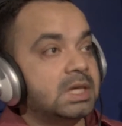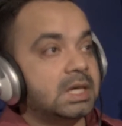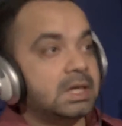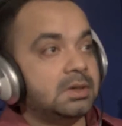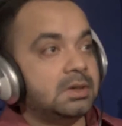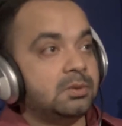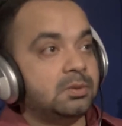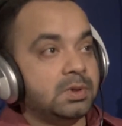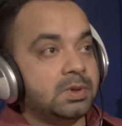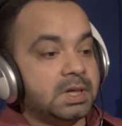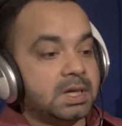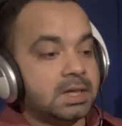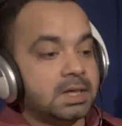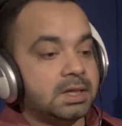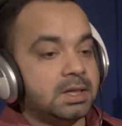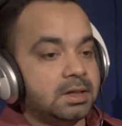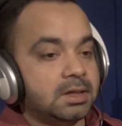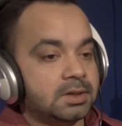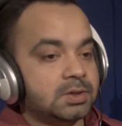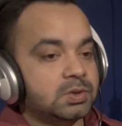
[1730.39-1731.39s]
And we are
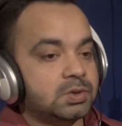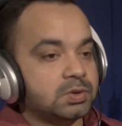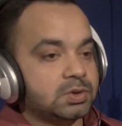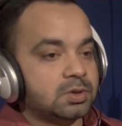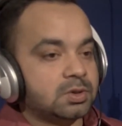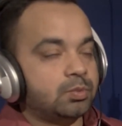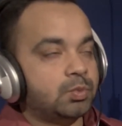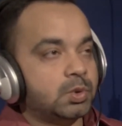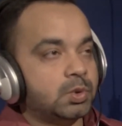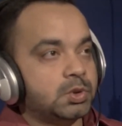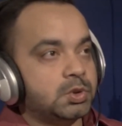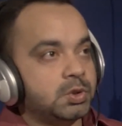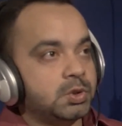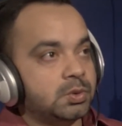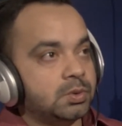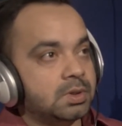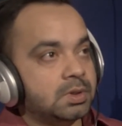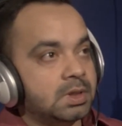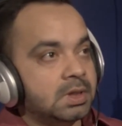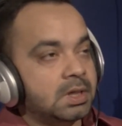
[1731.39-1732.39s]
here to support
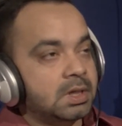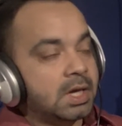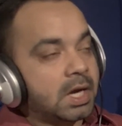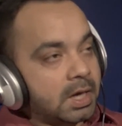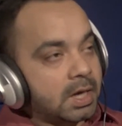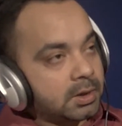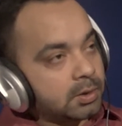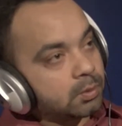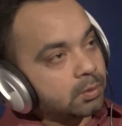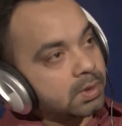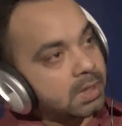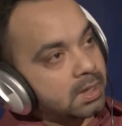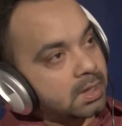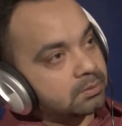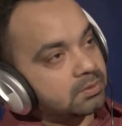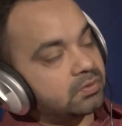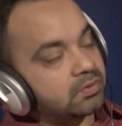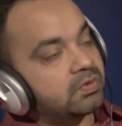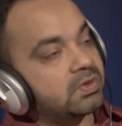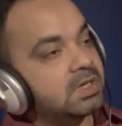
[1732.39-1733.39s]
you, and we
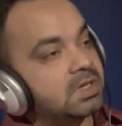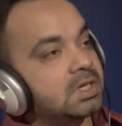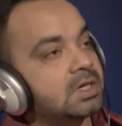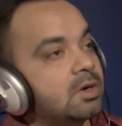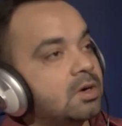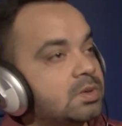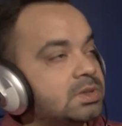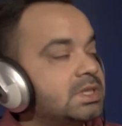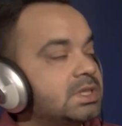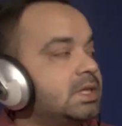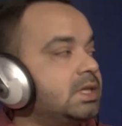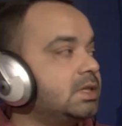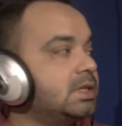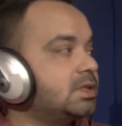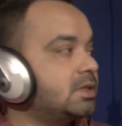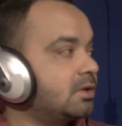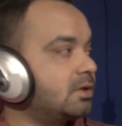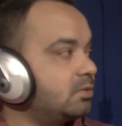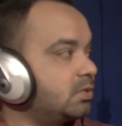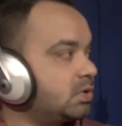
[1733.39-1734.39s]
have a free counseling
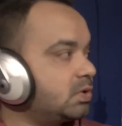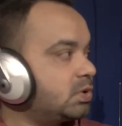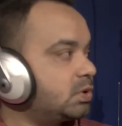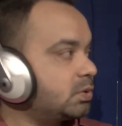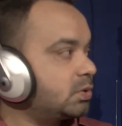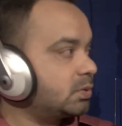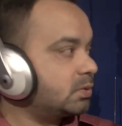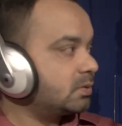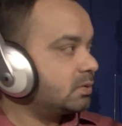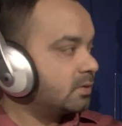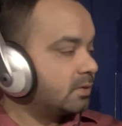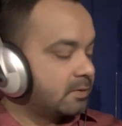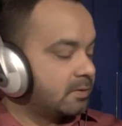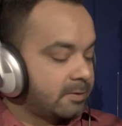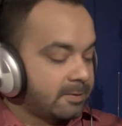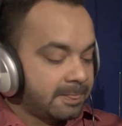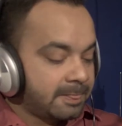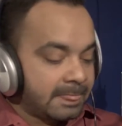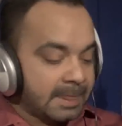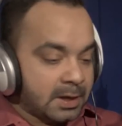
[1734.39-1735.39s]
service too.
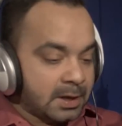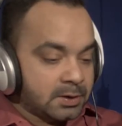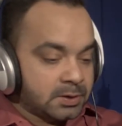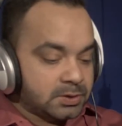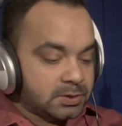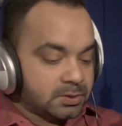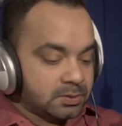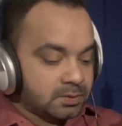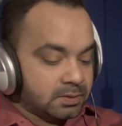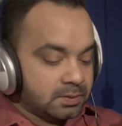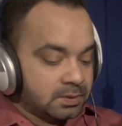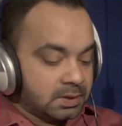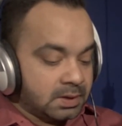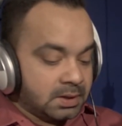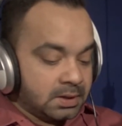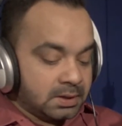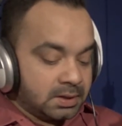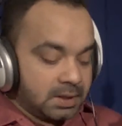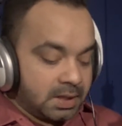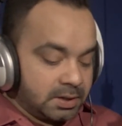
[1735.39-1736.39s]
So
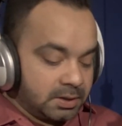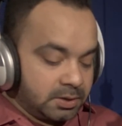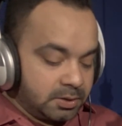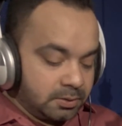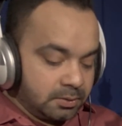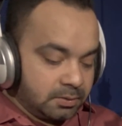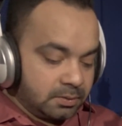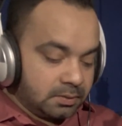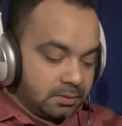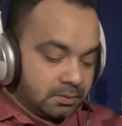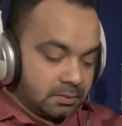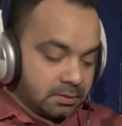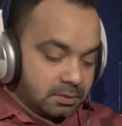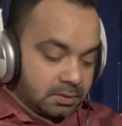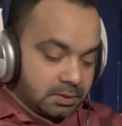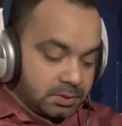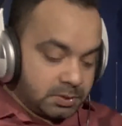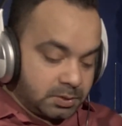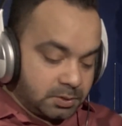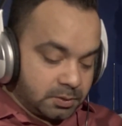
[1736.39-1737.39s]
thank
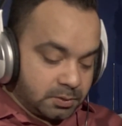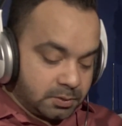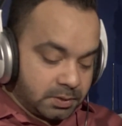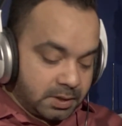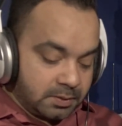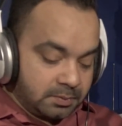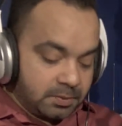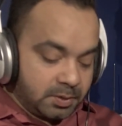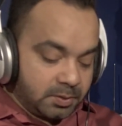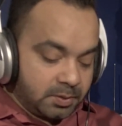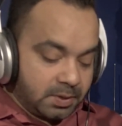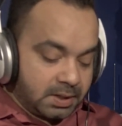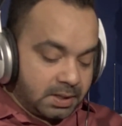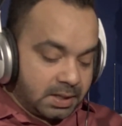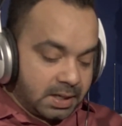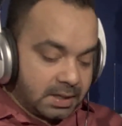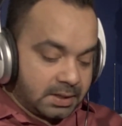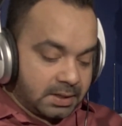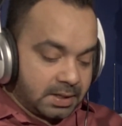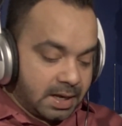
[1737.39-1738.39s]
you to
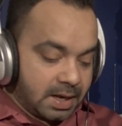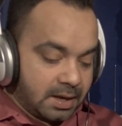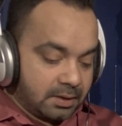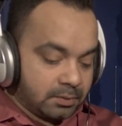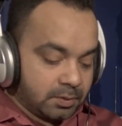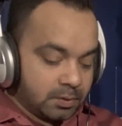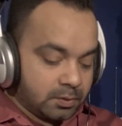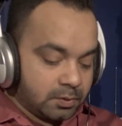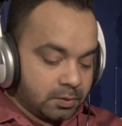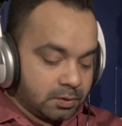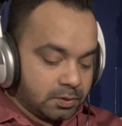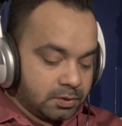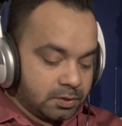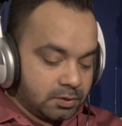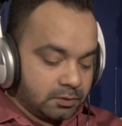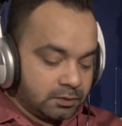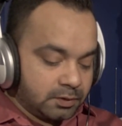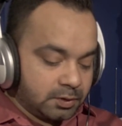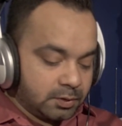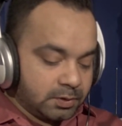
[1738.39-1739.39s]
everyone, and have a
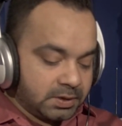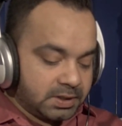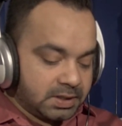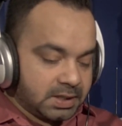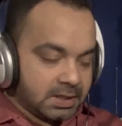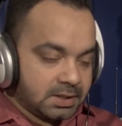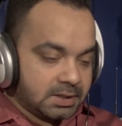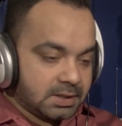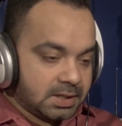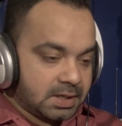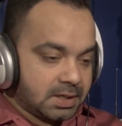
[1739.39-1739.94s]
wonderful weekend.